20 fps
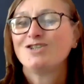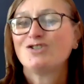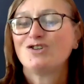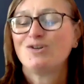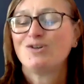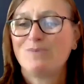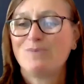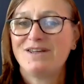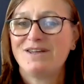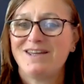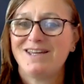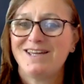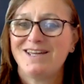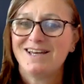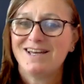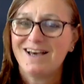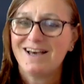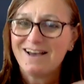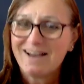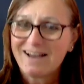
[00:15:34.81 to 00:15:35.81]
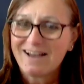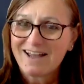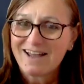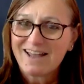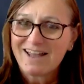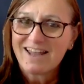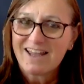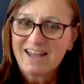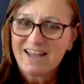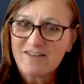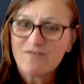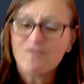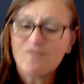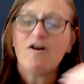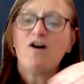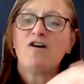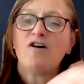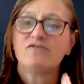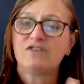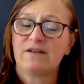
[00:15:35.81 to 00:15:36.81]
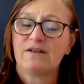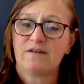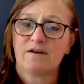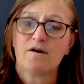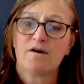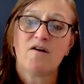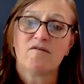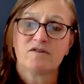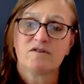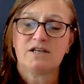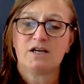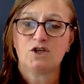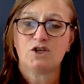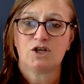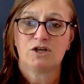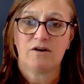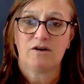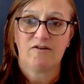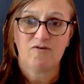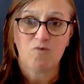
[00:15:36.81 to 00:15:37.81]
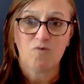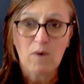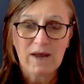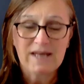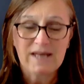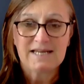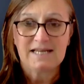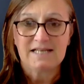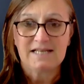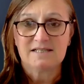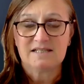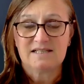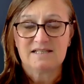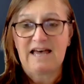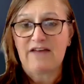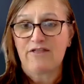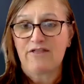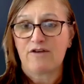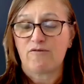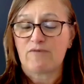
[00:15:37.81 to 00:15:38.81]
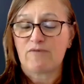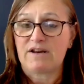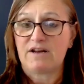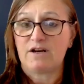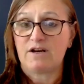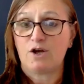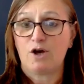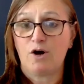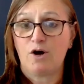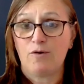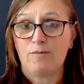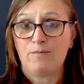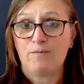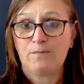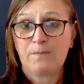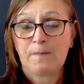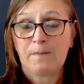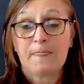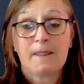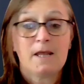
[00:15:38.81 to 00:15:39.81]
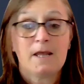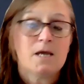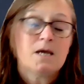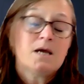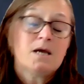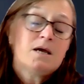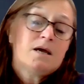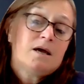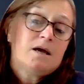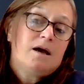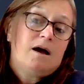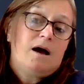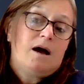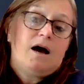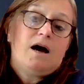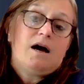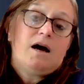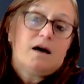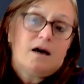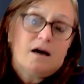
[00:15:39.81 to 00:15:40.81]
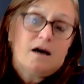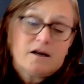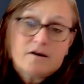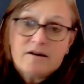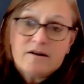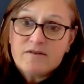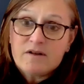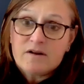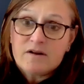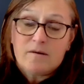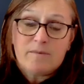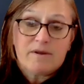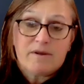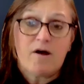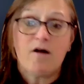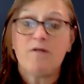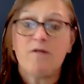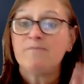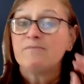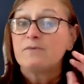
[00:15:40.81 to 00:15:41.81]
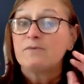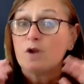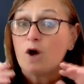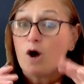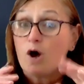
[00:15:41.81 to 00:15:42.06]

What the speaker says: should be involved in the conversation of when is this athlete ready to go. I'm on the end all be all.